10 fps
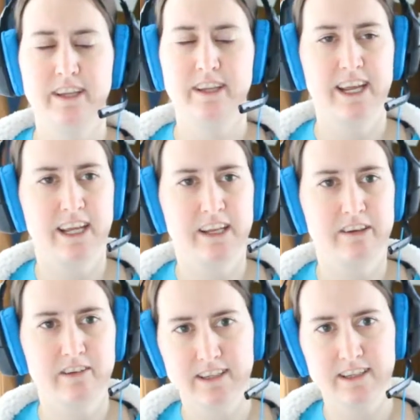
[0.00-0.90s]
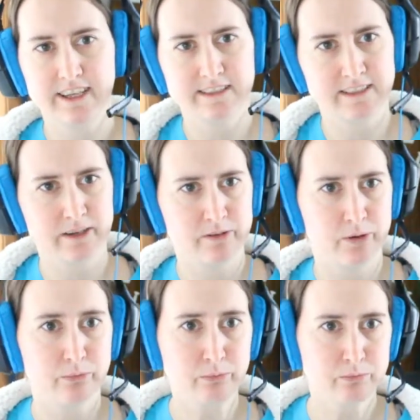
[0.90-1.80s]
And he lays it out in a
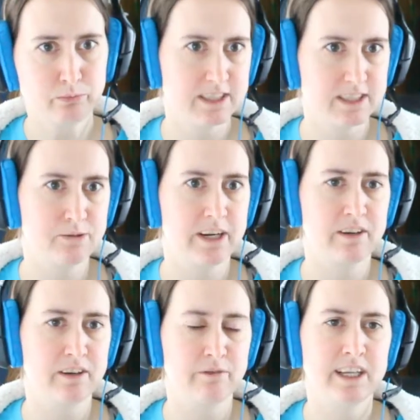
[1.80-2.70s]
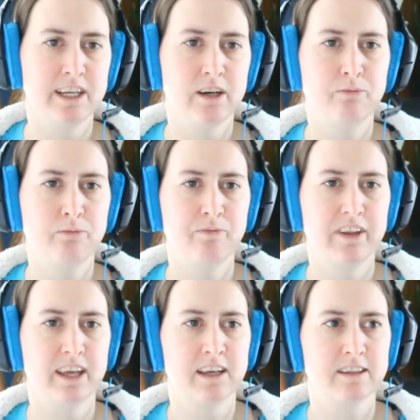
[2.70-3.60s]
really great video,
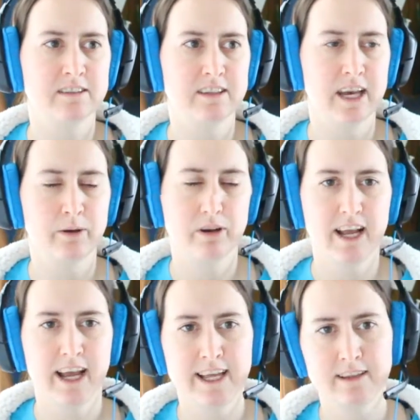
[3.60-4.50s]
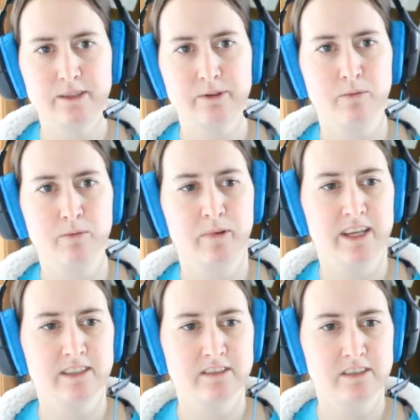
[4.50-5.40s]
and I would highly
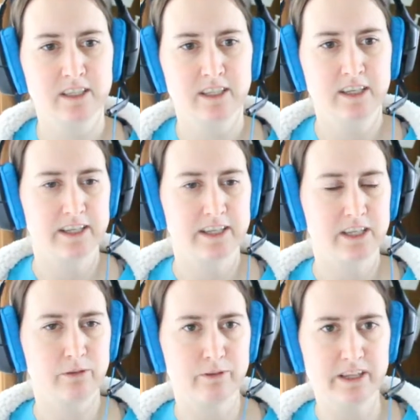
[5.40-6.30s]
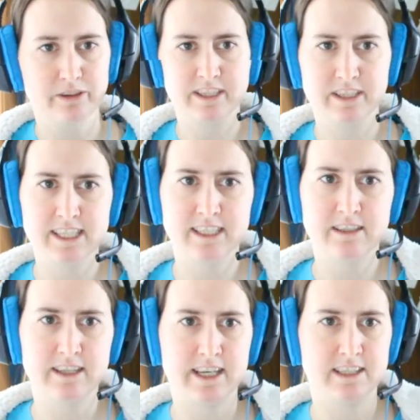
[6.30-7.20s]
recommend that you follow the link
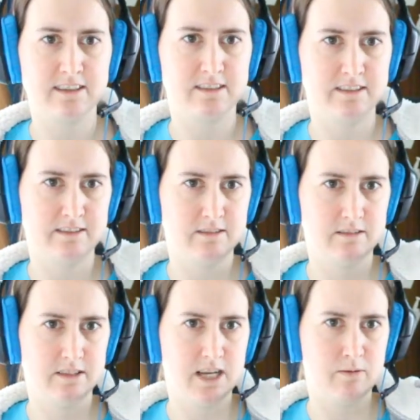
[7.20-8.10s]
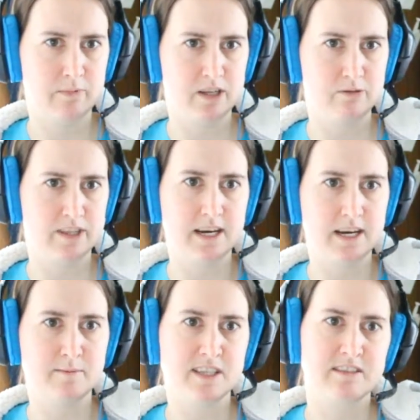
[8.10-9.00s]
that is down below in the
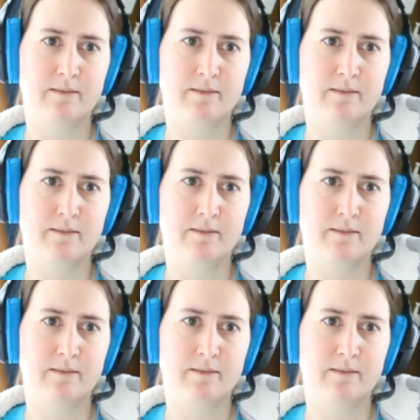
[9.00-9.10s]
comments.